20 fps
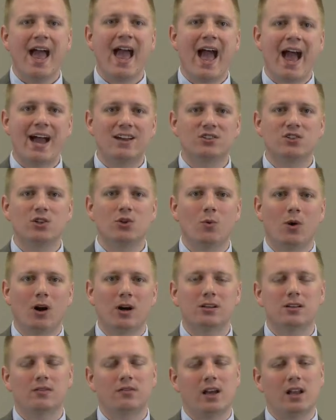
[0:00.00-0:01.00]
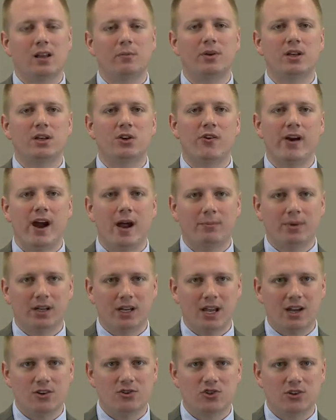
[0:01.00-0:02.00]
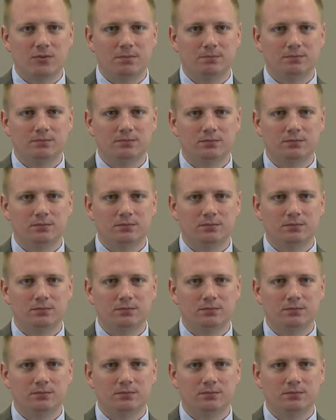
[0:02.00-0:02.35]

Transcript: as you are developing your application.